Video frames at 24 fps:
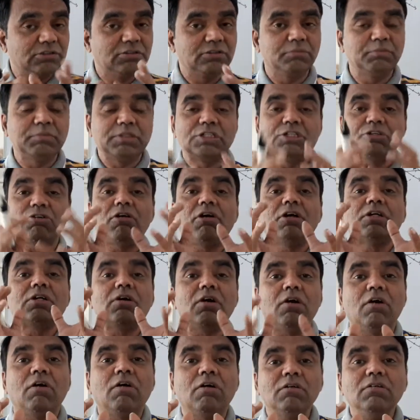but not
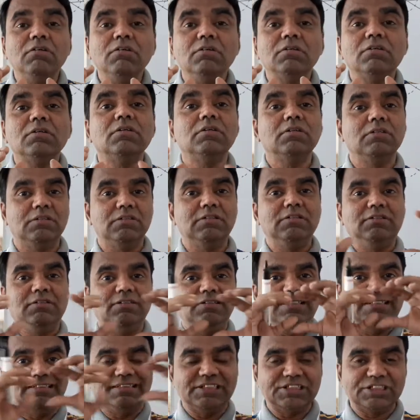on
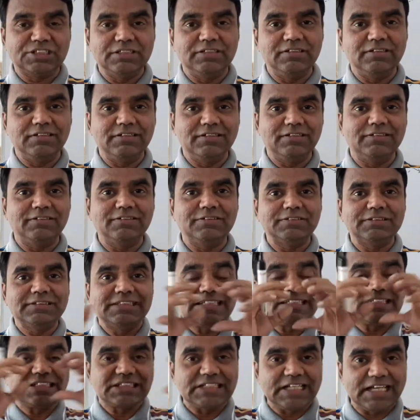the
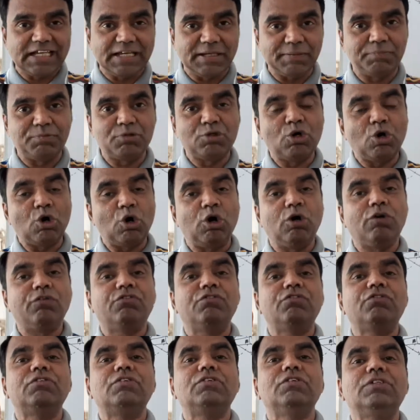shape
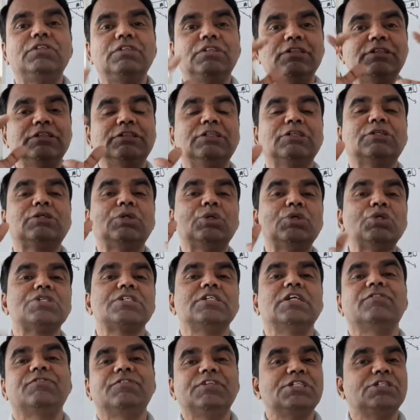of the closed
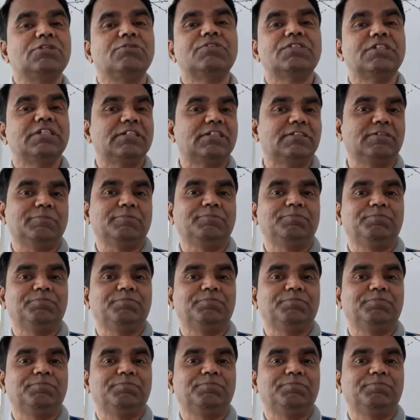surface you've taken.